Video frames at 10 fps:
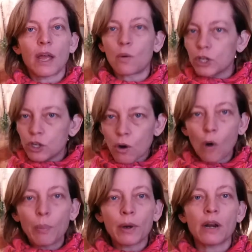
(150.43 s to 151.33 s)
Like when you
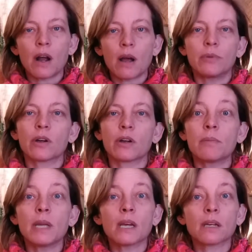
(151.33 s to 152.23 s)
open it up, you're going
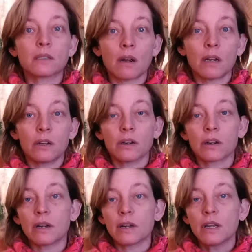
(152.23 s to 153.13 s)
to be excited. You're
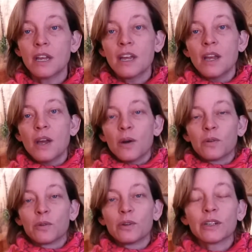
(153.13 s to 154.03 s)
going to
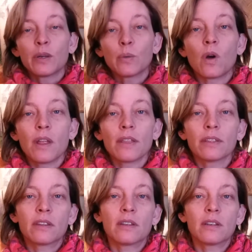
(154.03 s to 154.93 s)
really want
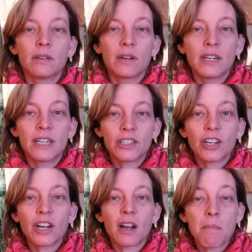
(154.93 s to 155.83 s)
to
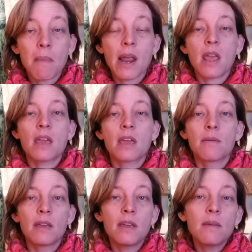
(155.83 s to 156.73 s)
check my
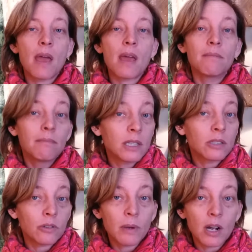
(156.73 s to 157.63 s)
eBay
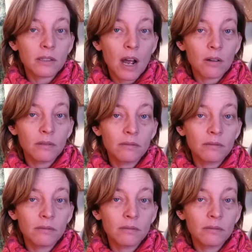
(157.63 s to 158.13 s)
mystery box out.